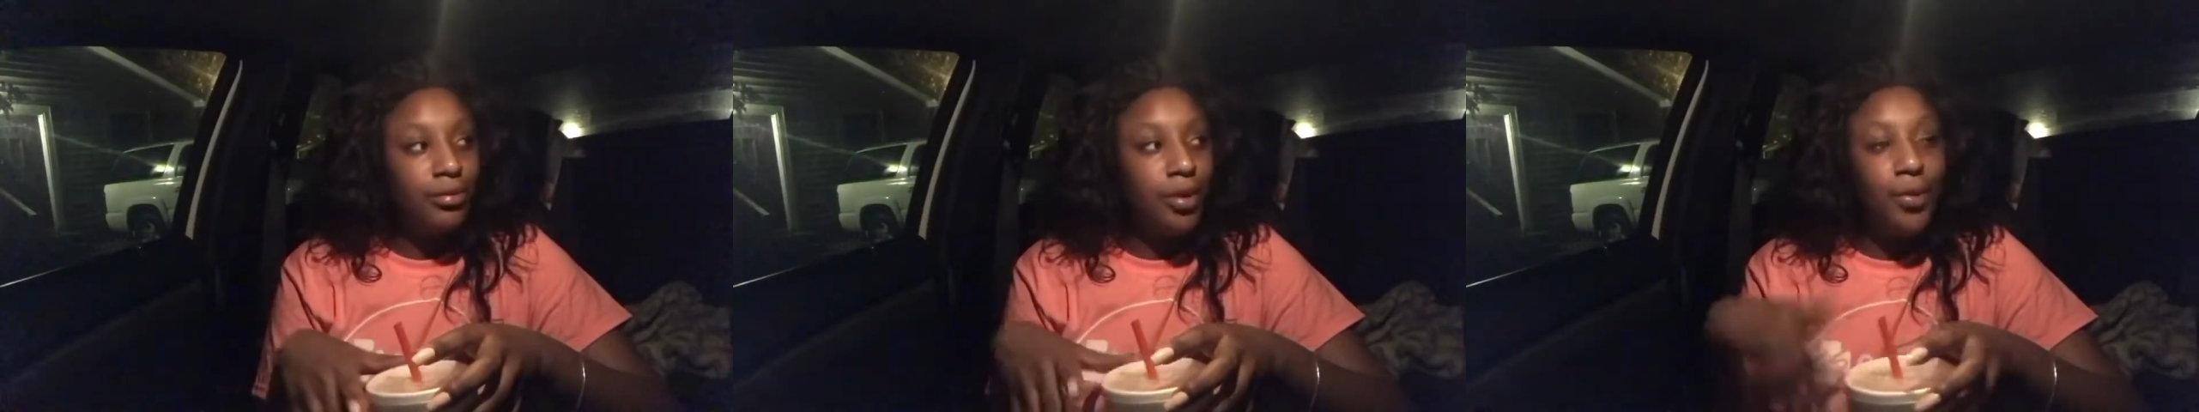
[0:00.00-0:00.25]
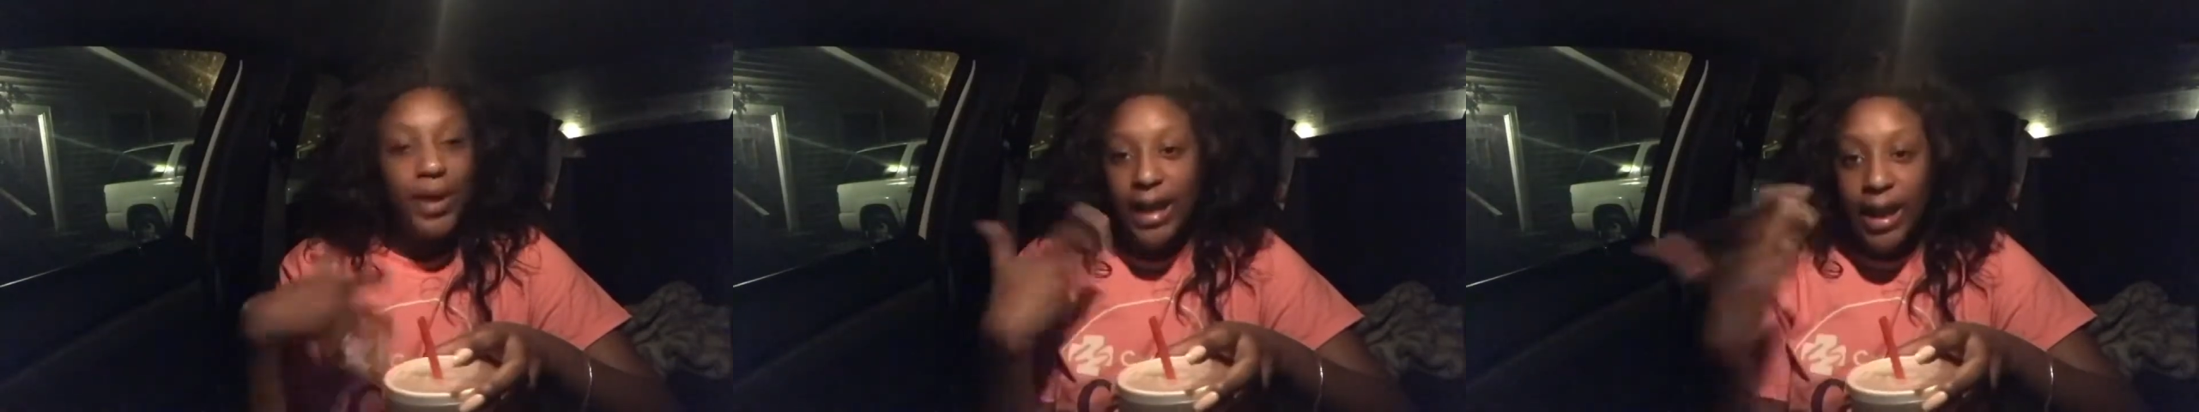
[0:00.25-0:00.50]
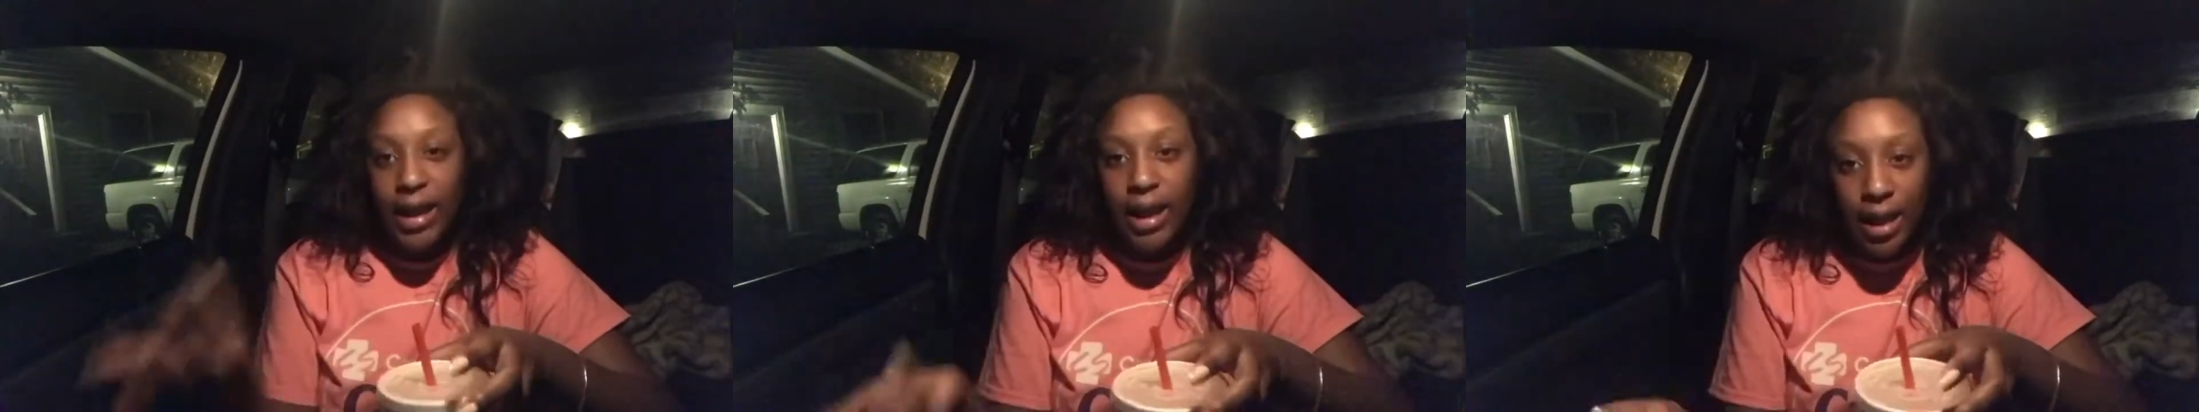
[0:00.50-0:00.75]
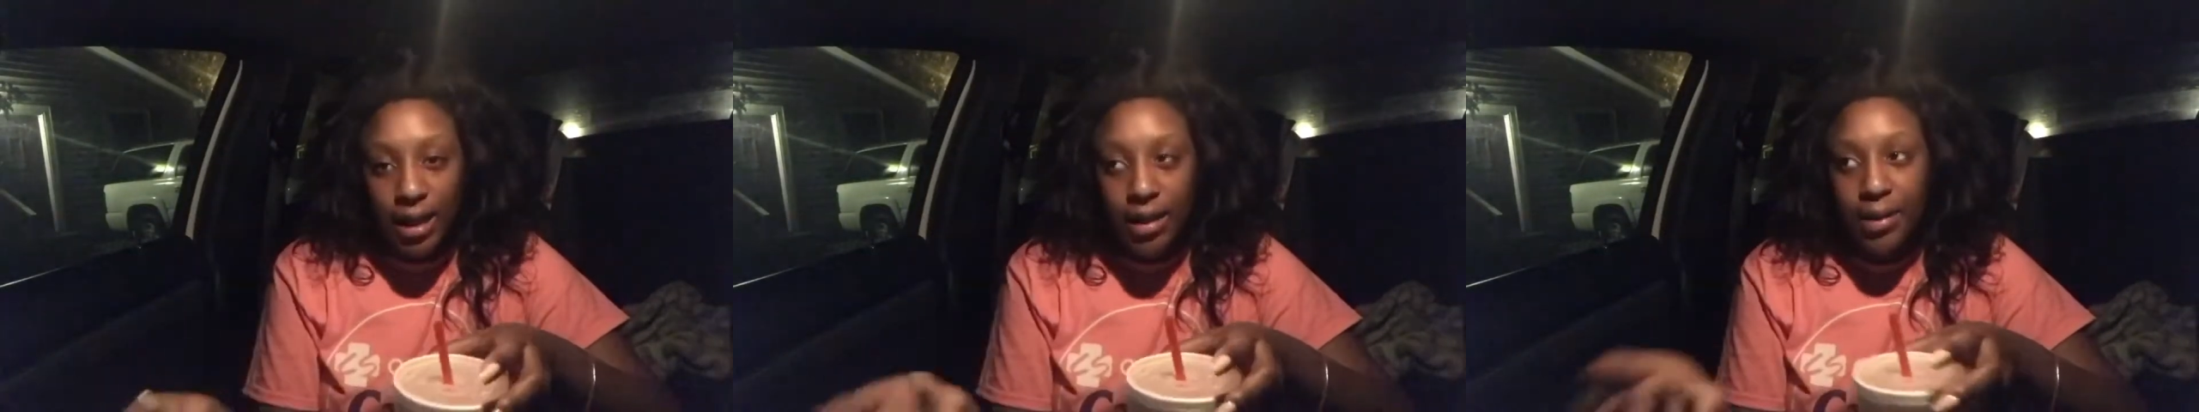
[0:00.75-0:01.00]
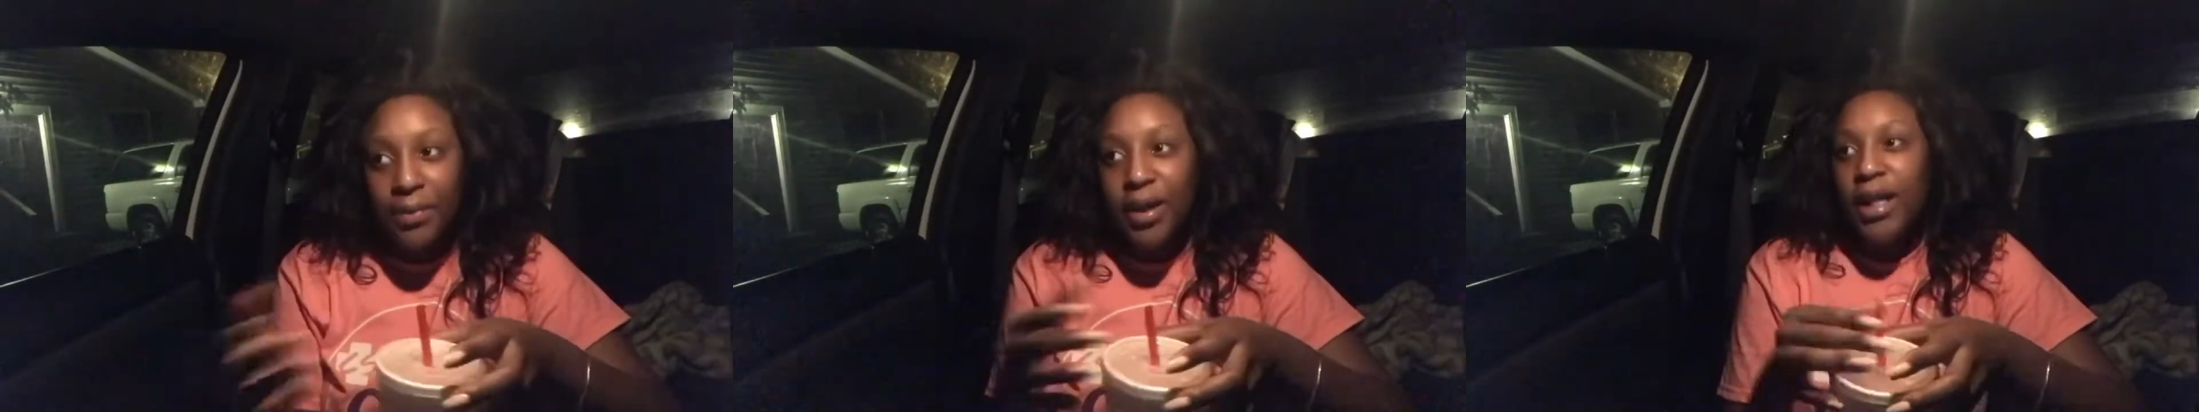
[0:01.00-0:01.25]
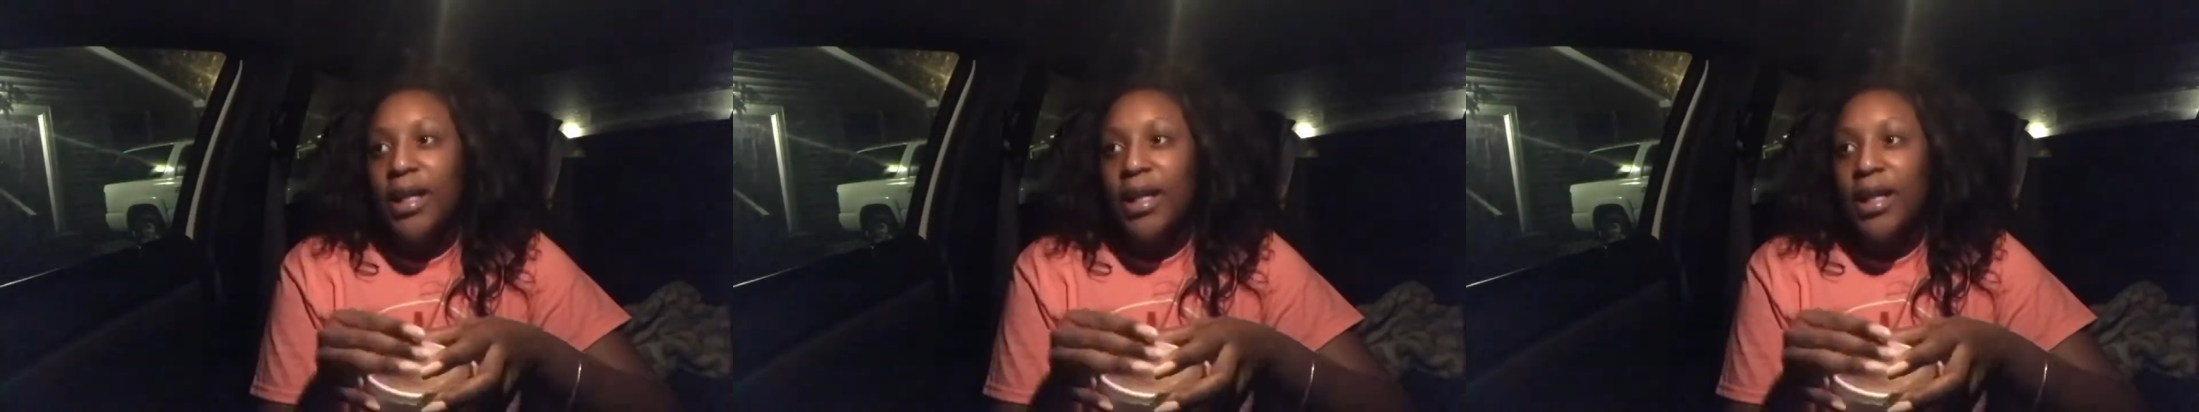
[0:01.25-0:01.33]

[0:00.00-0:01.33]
we didn't link up.